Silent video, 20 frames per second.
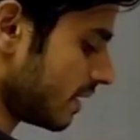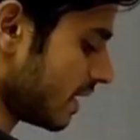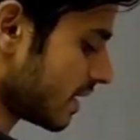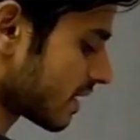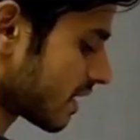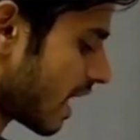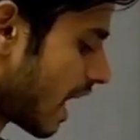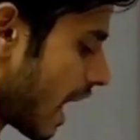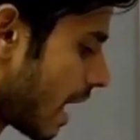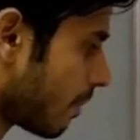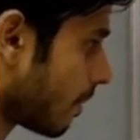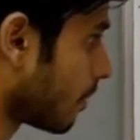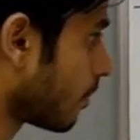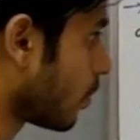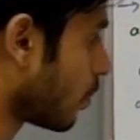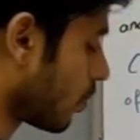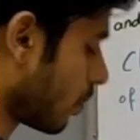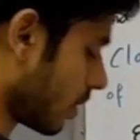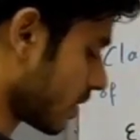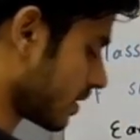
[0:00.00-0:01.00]
This carbon
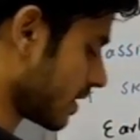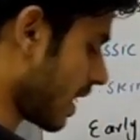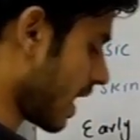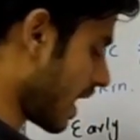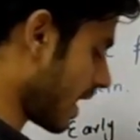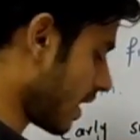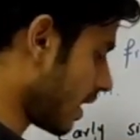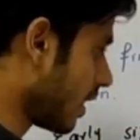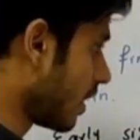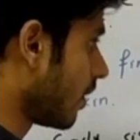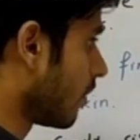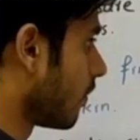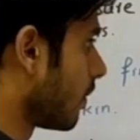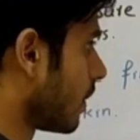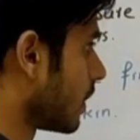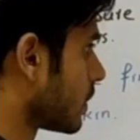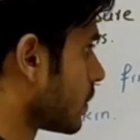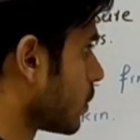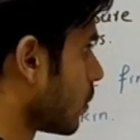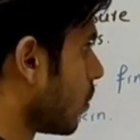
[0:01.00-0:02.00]
monoxide
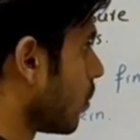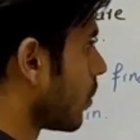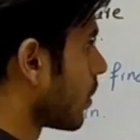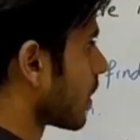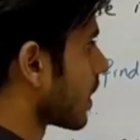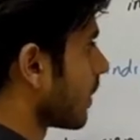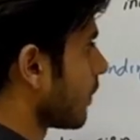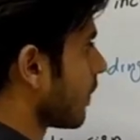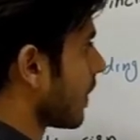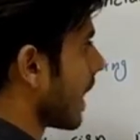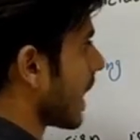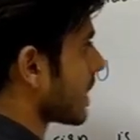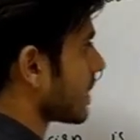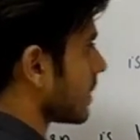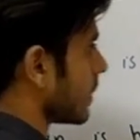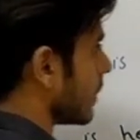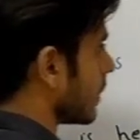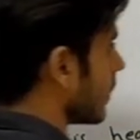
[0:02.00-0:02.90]
will show reflection.